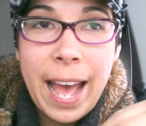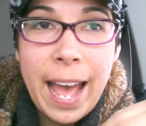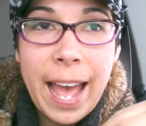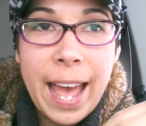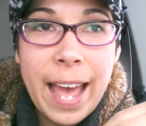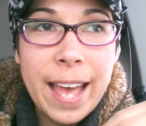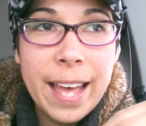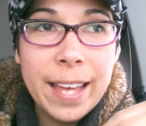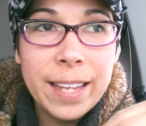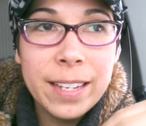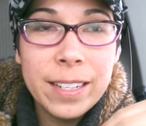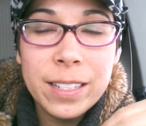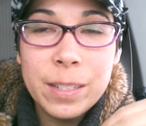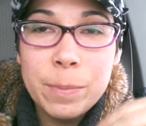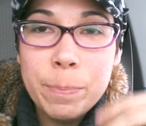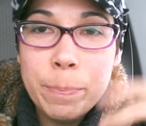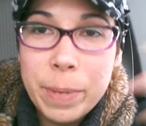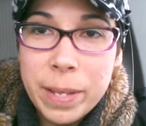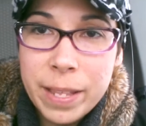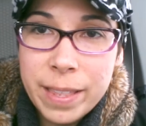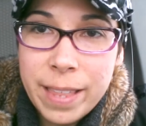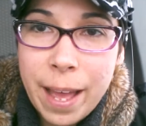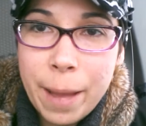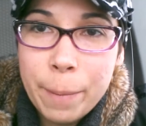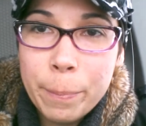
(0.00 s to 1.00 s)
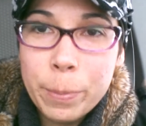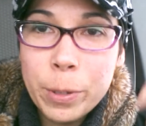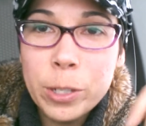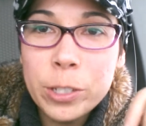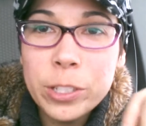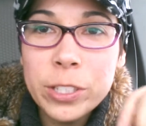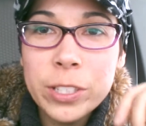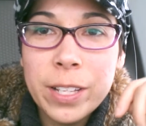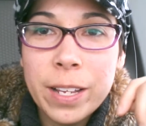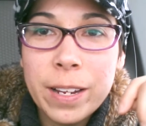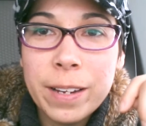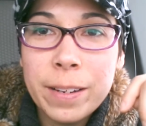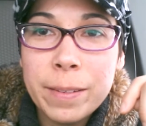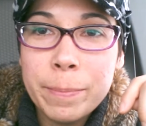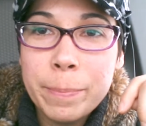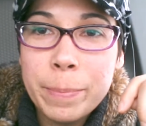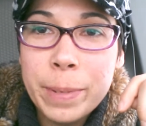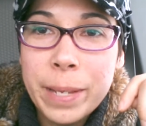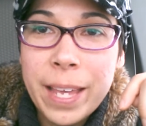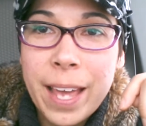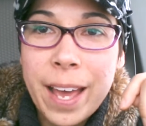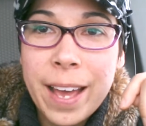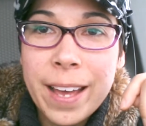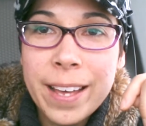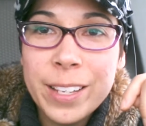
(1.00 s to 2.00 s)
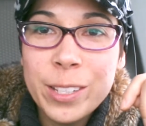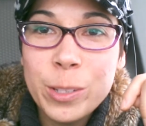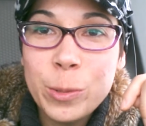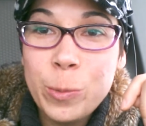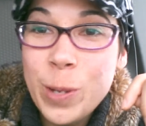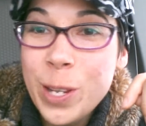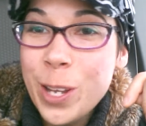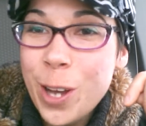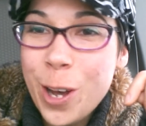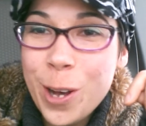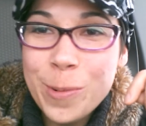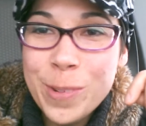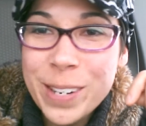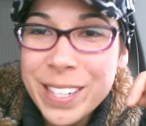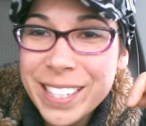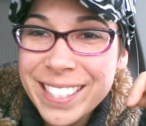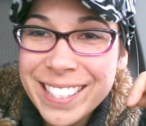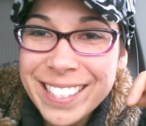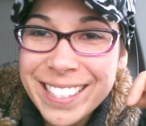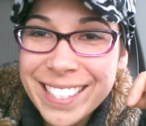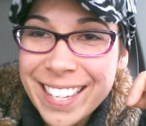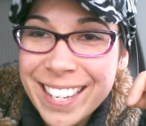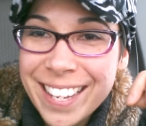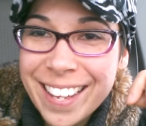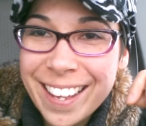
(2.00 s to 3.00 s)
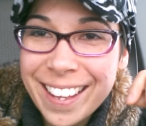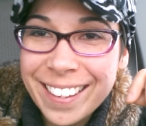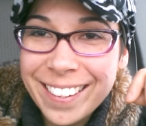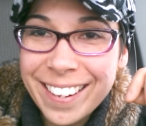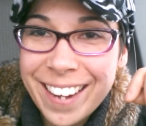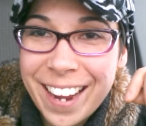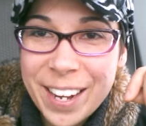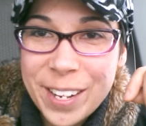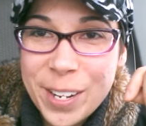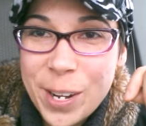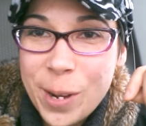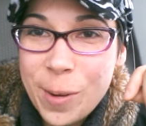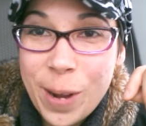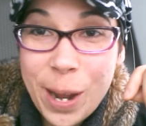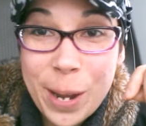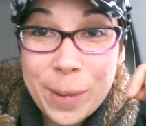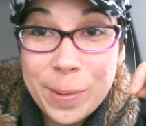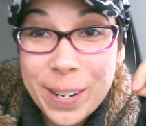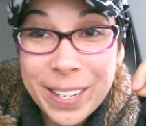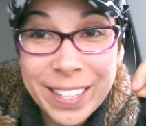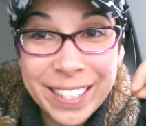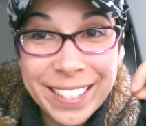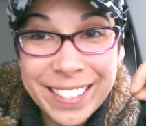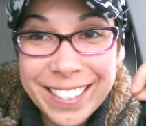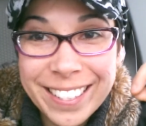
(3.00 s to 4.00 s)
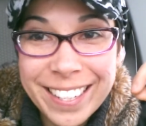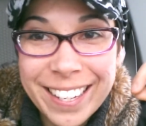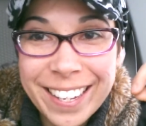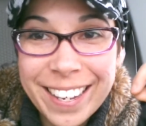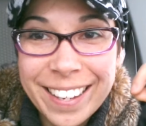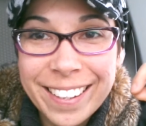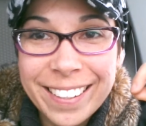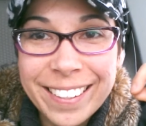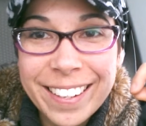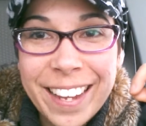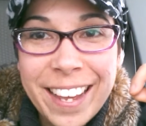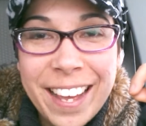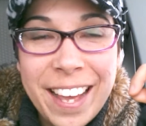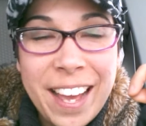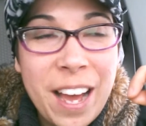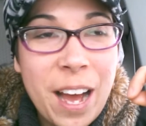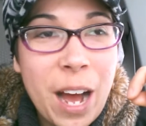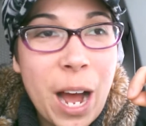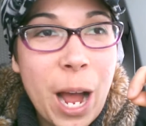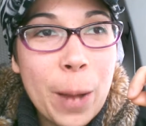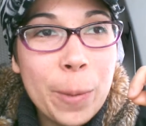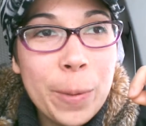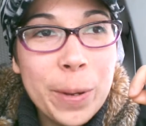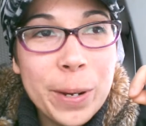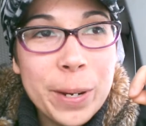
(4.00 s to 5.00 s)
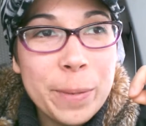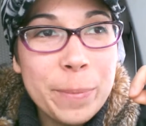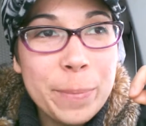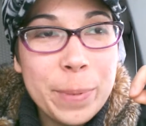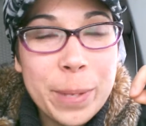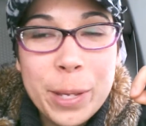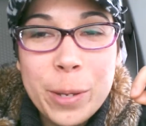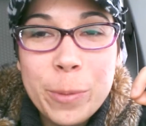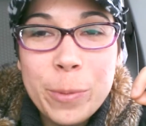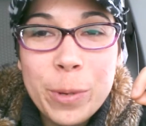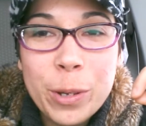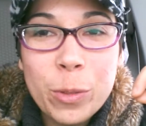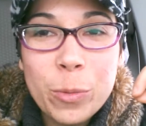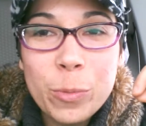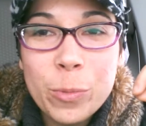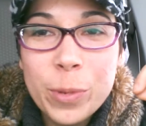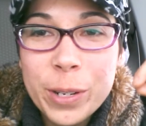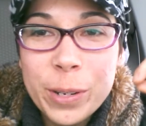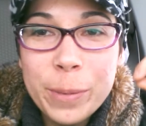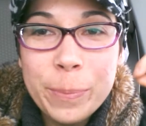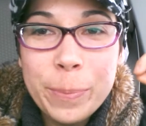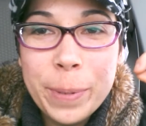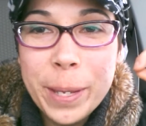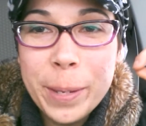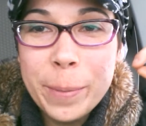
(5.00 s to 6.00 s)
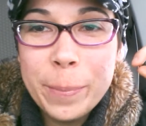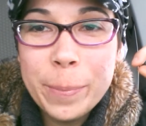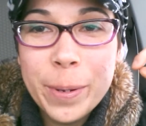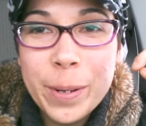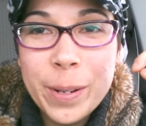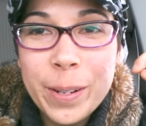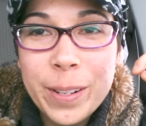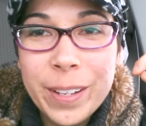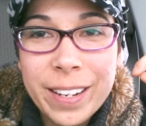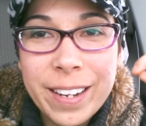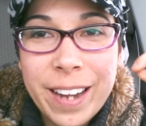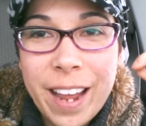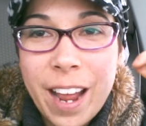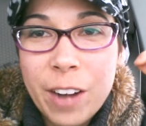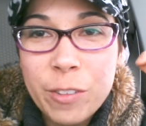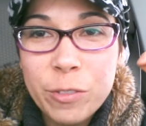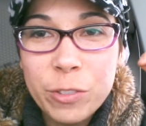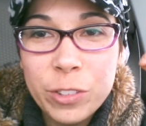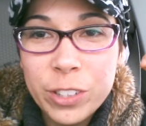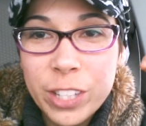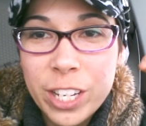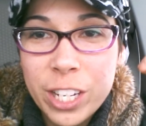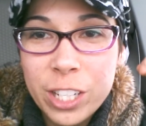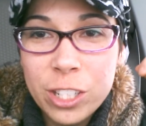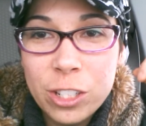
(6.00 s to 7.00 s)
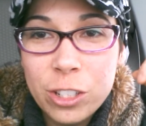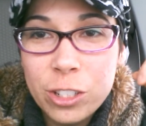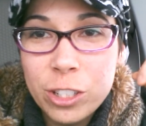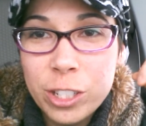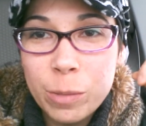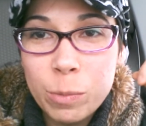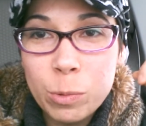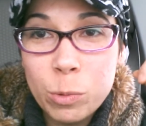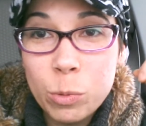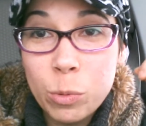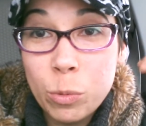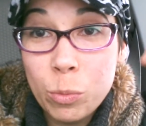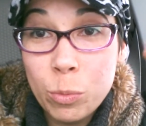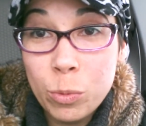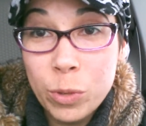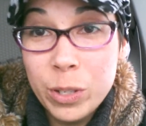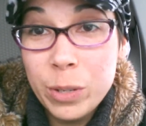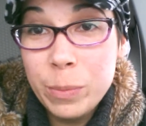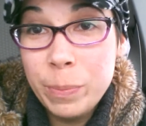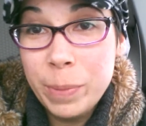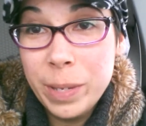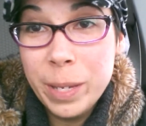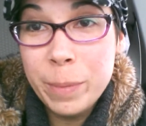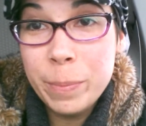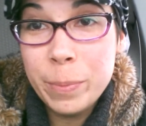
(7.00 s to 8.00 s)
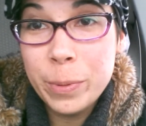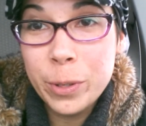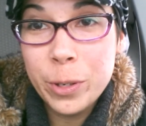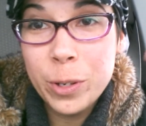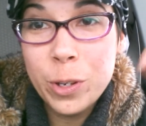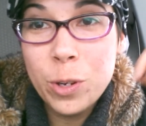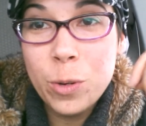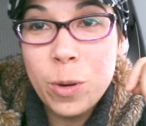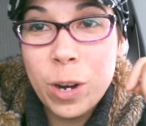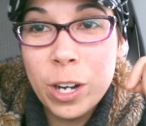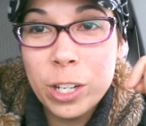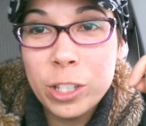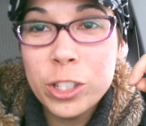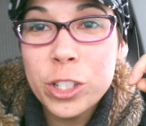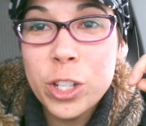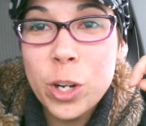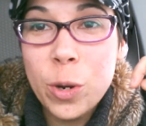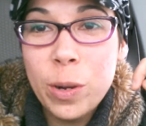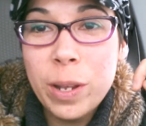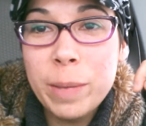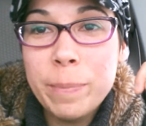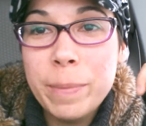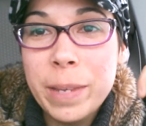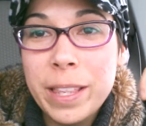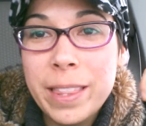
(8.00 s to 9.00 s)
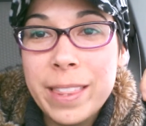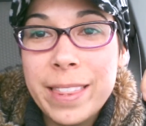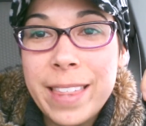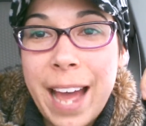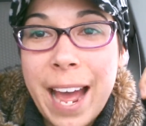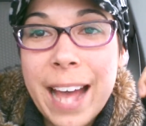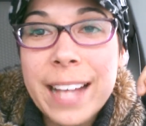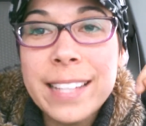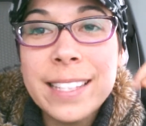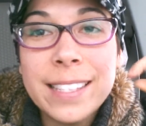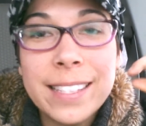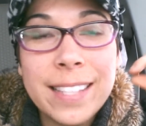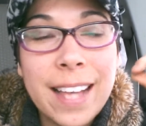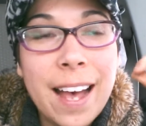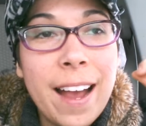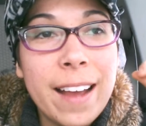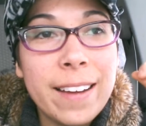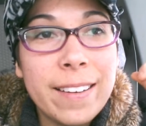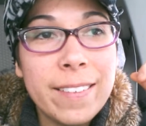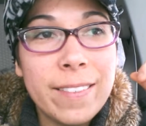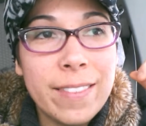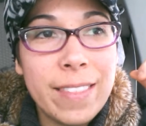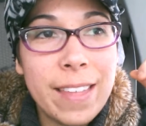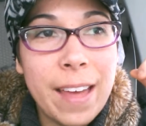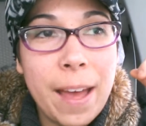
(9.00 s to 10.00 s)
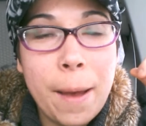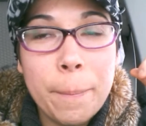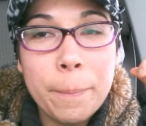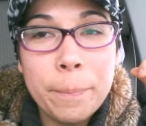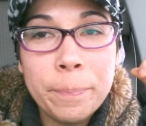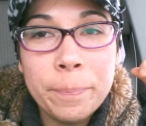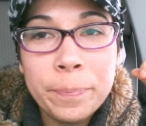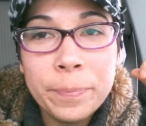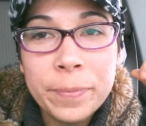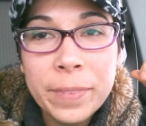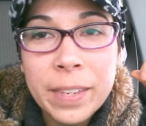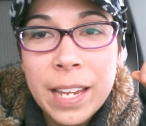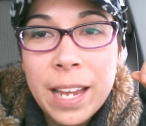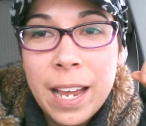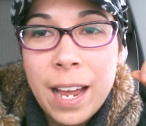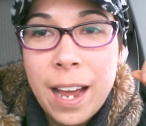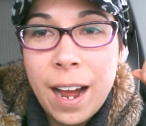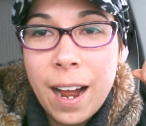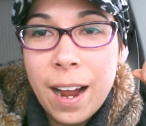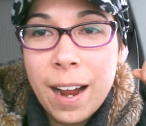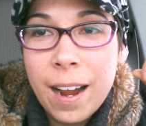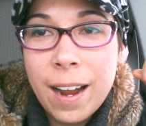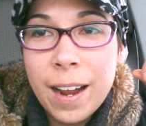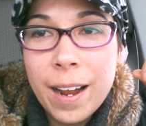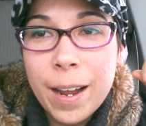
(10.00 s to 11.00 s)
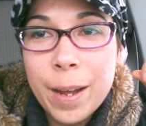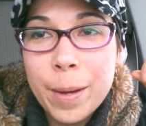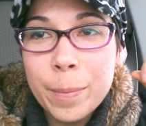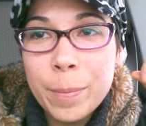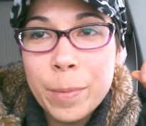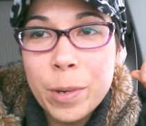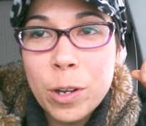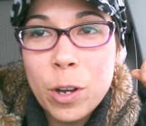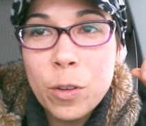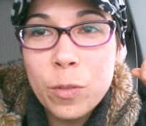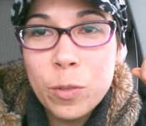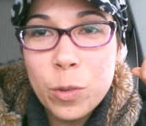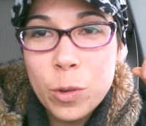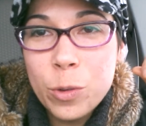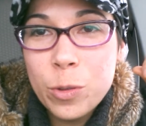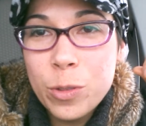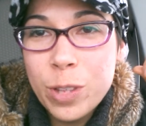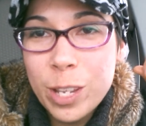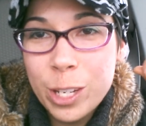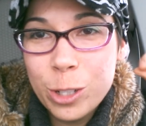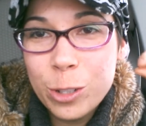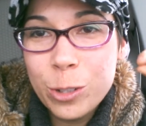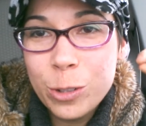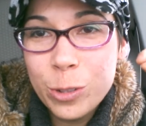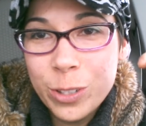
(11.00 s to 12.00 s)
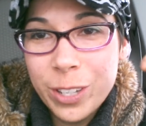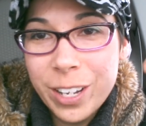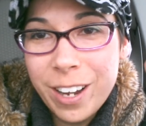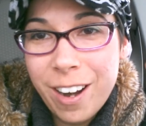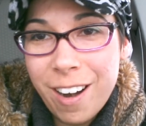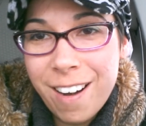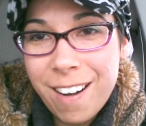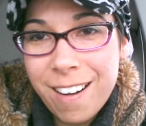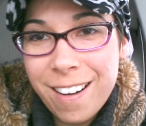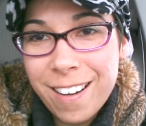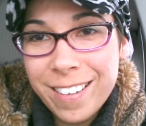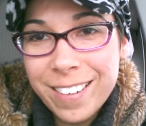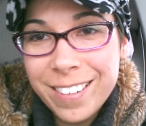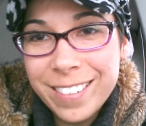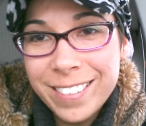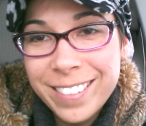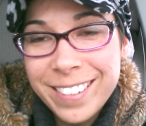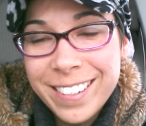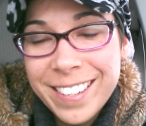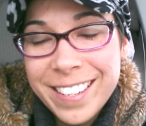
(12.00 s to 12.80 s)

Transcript: And be that person, because we all want to see it. I know I want to see it. I want to be with real people and have relationships with real people who are showing me that side of them of who they truly are.